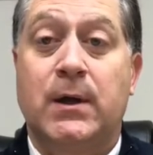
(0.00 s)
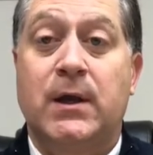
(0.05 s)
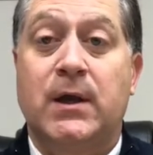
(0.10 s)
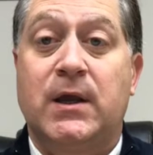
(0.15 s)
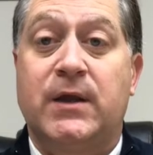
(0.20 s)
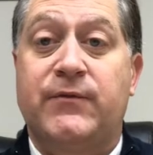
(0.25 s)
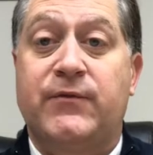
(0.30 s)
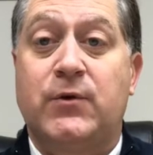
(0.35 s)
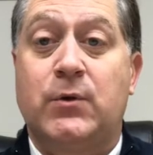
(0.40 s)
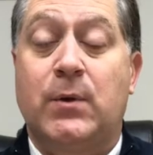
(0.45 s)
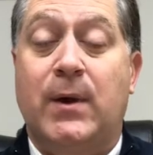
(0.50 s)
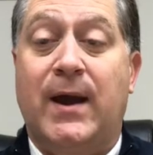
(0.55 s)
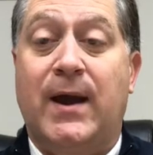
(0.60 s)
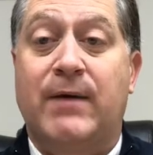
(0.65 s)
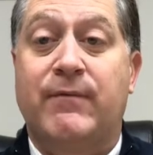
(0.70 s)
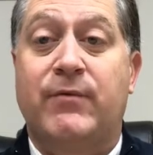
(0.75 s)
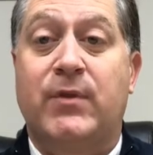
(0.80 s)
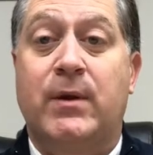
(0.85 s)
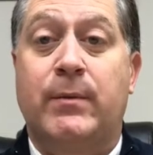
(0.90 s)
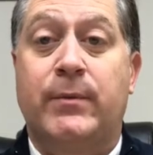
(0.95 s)
If you
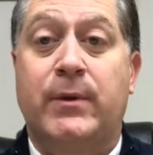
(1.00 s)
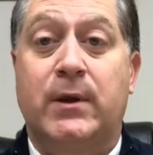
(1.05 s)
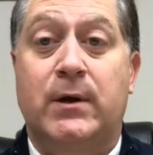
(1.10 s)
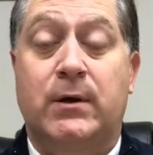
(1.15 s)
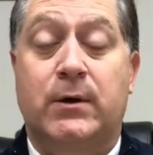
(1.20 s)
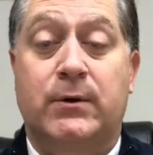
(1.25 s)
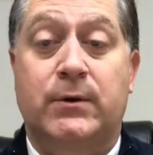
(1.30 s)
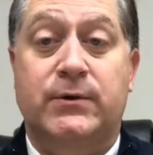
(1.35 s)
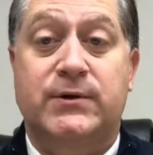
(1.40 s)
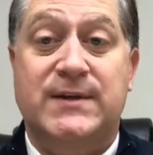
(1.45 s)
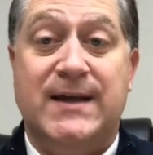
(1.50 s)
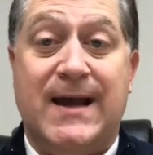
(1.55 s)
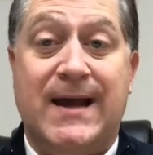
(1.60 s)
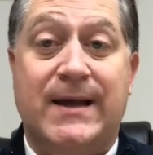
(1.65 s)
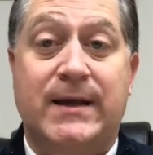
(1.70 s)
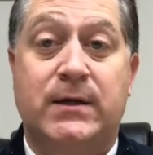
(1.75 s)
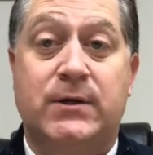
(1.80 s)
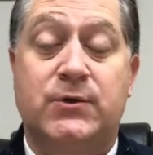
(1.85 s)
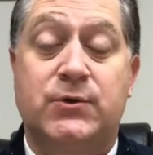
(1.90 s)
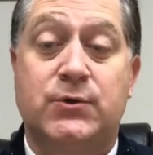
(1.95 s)
have them that are
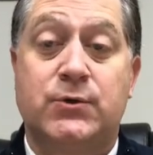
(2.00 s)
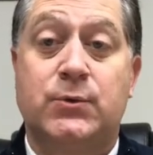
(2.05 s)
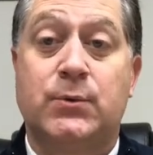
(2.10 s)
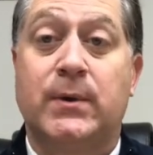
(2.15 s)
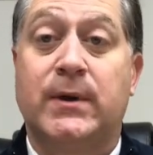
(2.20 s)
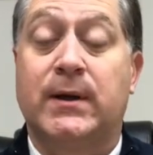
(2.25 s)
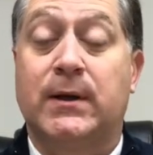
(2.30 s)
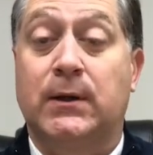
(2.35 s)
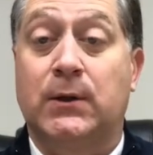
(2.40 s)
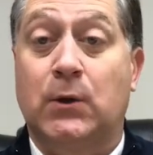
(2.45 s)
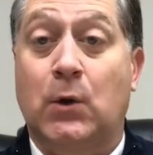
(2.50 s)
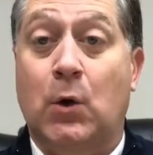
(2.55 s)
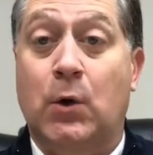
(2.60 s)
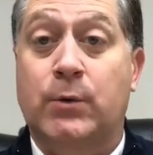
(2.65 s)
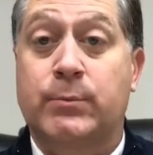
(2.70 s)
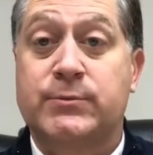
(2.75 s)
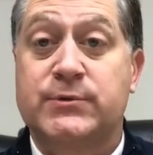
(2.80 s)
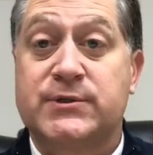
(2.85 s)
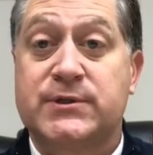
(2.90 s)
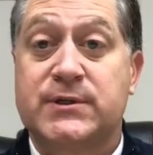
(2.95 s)
tied to an
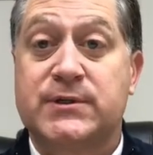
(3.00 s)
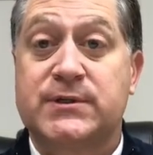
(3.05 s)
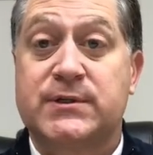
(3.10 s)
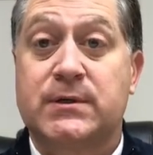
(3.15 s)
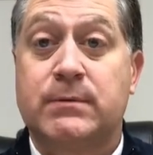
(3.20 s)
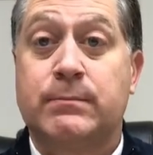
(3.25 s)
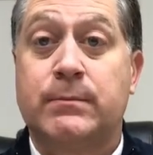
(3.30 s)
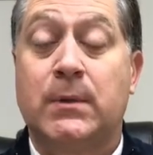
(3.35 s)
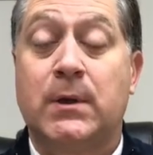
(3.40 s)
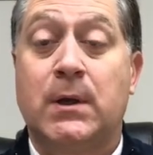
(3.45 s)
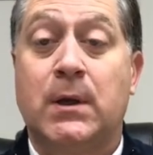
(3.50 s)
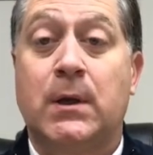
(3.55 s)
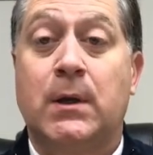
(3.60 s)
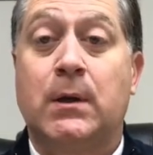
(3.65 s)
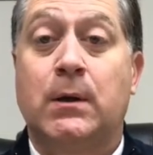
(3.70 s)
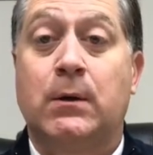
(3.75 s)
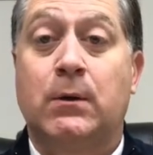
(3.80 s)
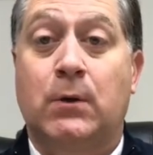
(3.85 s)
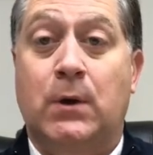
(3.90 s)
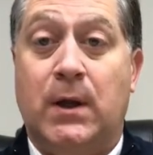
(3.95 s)
alarm system,
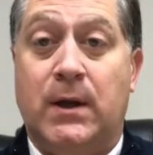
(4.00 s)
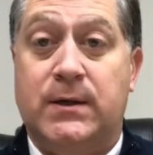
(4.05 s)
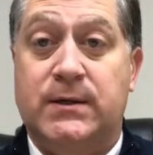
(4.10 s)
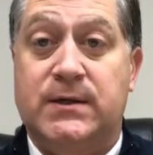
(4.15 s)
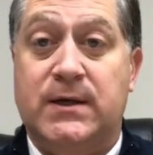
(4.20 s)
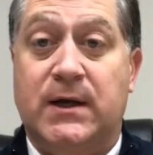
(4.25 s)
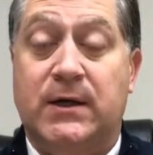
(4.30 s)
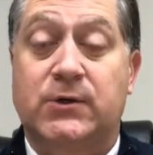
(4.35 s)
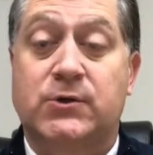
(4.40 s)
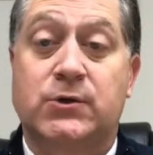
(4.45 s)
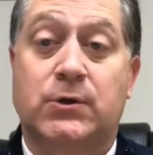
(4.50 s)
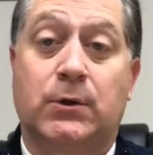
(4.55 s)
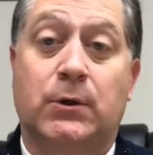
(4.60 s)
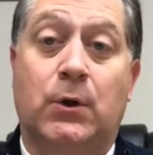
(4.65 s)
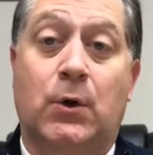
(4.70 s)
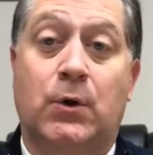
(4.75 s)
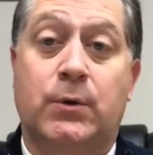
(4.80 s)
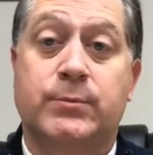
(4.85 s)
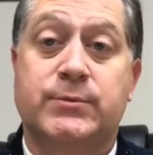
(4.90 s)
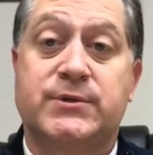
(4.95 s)
contact your
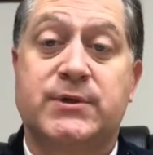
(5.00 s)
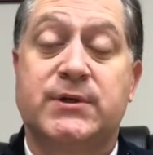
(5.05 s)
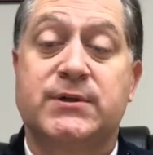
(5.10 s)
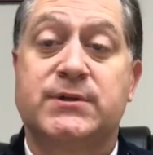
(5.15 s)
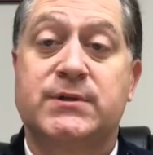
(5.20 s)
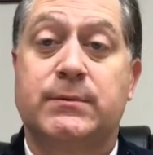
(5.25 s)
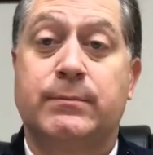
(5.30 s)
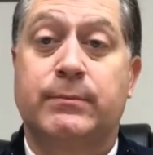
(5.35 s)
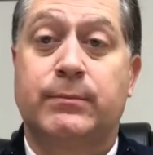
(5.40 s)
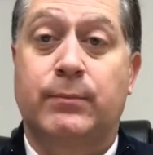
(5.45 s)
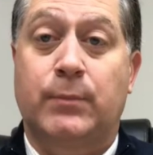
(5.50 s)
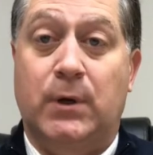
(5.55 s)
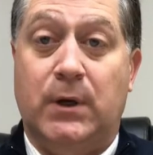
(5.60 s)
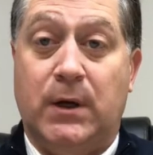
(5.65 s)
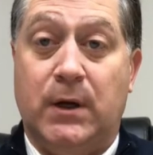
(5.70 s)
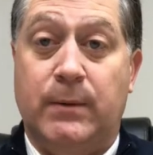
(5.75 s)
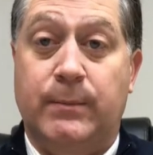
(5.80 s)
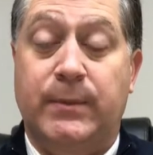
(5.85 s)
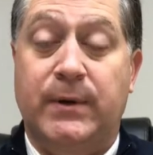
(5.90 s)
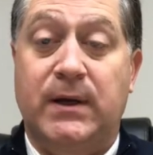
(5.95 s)
alarm system
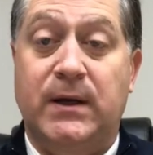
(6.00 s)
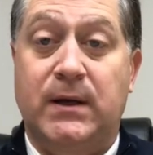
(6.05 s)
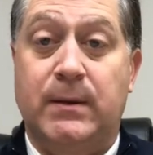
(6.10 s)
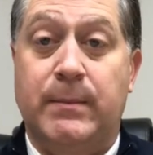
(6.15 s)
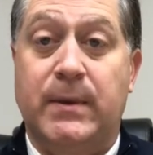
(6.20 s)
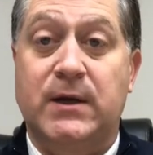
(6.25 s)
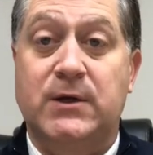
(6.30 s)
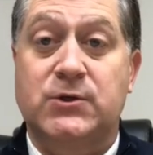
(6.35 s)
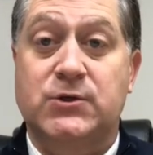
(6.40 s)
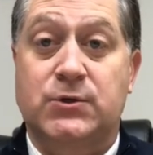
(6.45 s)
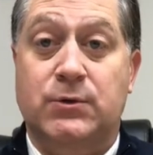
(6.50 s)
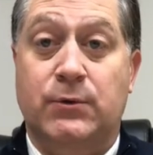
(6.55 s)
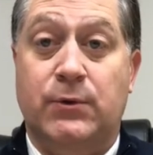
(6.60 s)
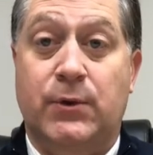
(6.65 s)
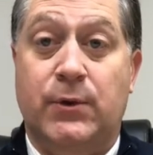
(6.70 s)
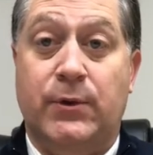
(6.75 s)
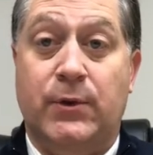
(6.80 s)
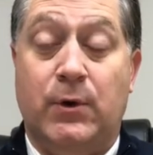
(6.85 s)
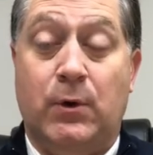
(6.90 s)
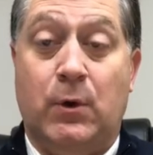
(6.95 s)
company to make sure
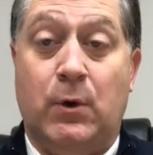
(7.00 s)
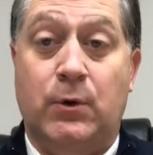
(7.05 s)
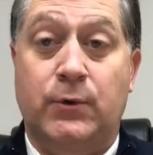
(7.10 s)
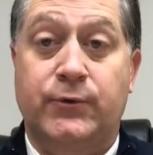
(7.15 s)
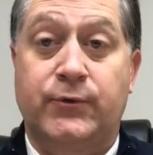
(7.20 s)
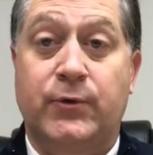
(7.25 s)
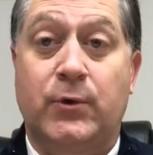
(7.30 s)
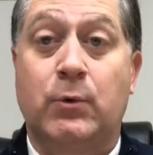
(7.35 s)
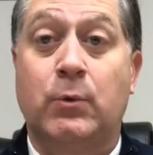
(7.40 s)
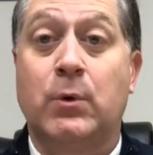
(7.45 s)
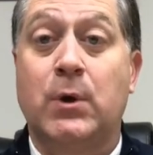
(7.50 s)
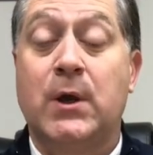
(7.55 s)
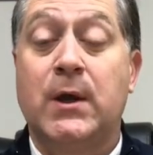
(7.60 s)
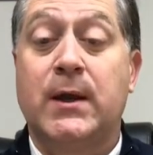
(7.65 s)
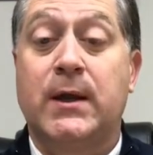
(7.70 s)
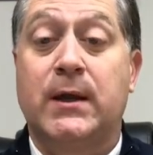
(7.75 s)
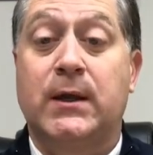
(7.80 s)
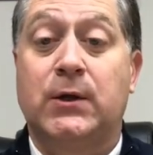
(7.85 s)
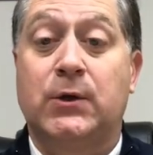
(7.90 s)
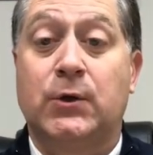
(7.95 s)
that they're also
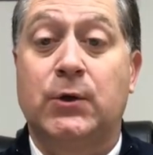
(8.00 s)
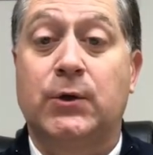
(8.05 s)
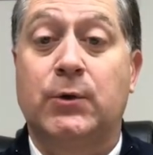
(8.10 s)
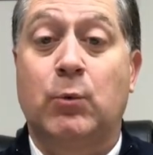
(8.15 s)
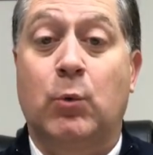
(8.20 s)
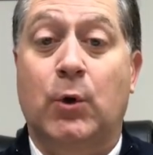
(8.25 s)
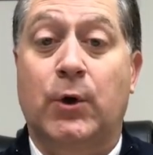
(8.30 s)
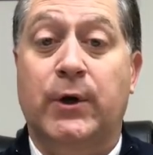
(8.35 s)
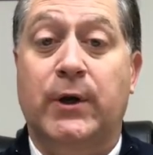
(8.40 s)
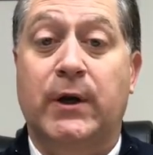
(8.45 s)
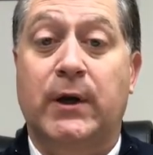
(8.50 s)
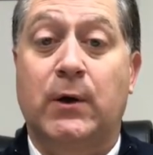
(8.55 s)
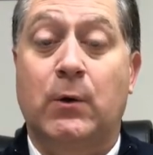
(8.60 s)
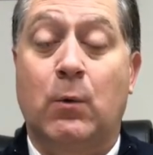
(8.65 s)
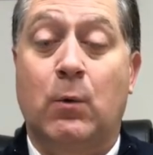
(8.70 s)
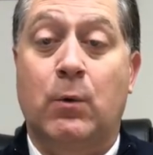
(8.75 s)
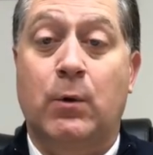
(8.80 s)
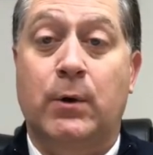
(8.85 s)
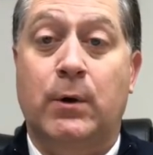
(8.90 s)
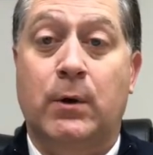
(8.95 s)
in good working
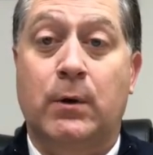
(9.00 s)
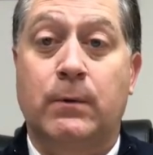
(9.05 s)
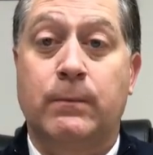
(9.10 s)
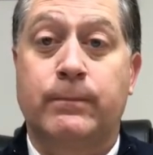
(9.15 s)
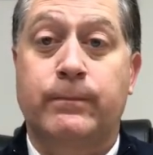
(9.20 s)
order.